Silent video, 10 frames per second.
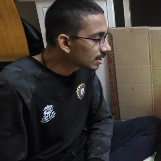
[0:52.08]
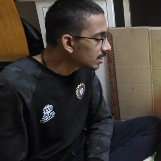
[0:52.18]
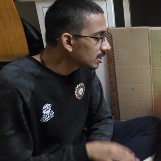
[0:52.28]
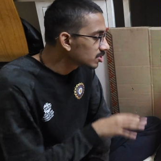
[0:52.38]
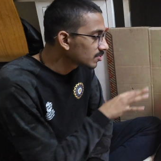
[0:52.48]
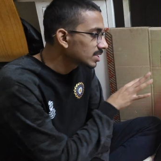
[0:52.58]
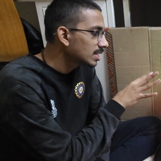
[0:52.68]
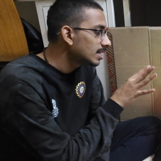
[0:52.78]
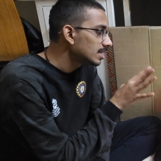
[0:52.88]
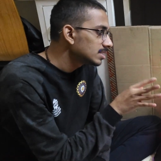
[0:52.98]
each of these
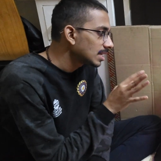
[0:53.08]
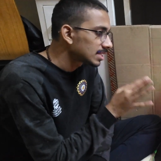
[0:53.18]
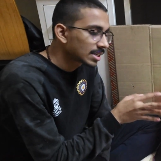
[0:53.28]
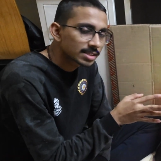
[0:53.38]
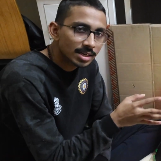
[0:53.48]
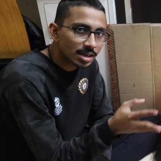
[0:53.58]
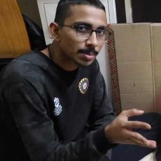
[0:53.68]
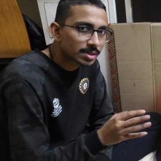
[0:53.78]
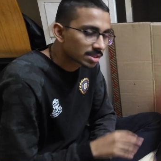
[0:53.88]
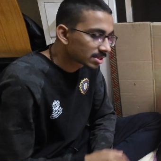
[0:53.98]
LEDs, as I said,
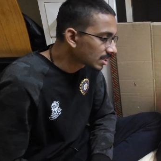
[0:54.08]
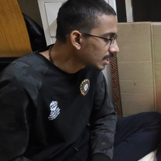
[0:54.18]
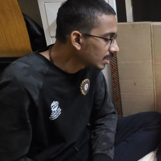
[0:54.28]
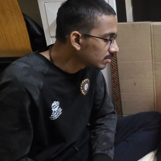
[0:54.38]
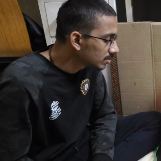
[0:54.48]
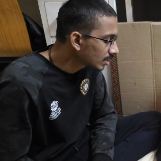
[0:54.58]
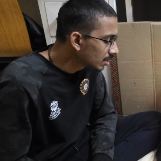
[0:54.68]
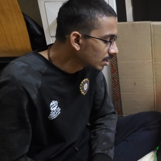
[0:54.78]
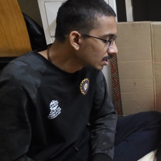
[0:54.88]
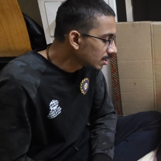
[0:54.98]
represents an individual.
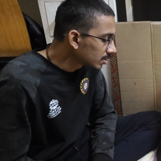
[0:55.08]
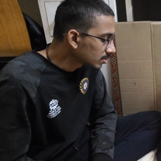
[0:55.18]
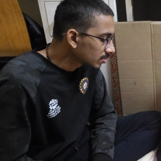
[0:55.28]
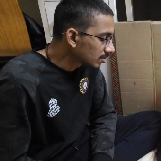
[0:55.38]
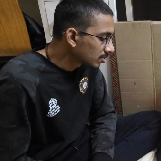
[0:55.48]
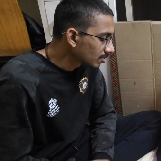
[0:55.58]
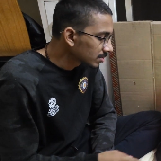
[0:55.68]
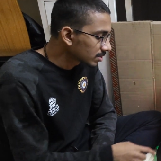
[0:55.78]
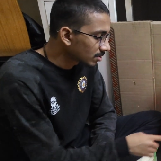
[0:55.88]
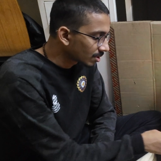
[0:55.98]
So
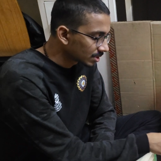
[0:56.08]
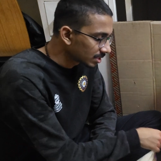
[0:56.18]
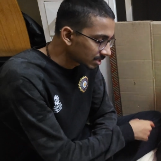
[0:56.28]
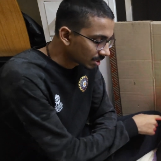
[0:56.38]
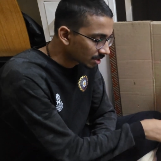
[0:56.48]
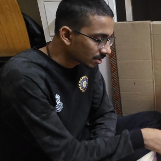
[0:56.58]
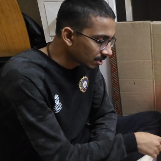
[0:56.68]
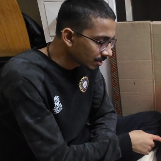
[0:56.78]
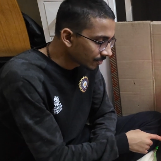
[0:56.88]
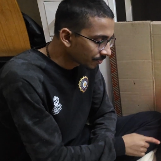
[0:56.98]
those on this circle
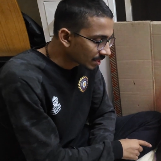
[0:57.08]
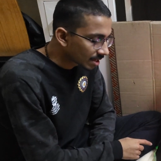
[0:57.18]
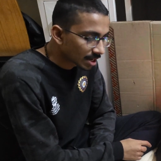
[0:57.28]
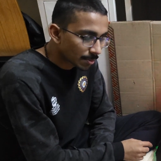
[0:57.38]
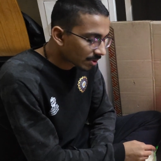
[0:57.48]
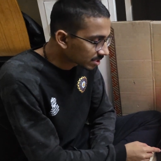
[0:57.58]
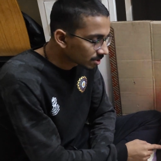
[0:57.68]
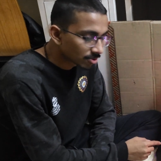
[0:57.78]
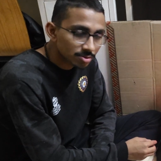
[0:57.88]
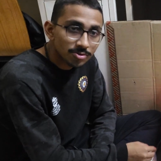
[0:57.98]
represent
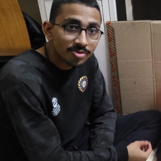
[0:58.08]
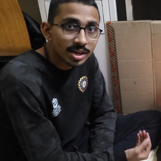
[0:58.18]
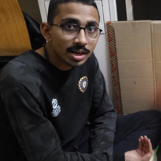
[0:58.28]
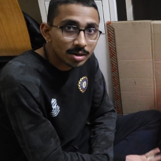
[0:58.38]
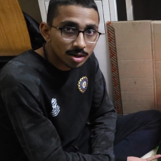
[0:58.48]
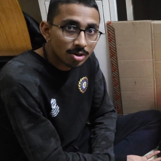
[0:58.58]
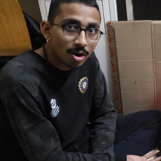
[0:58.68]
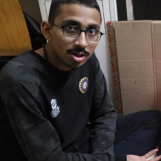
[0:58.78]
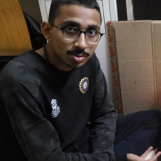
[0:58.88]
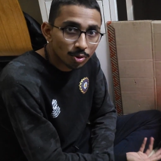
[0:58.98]
those who feed
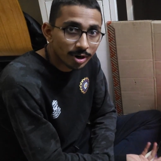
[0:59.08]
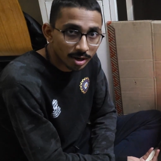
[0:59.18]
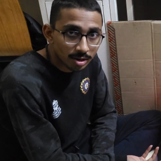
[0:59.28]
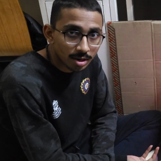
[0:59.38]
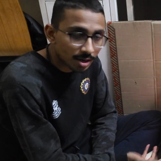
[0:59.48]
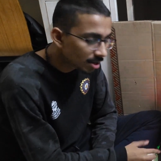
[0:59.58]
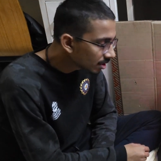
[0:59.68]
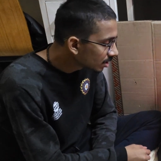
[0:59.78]
dogs more regularly.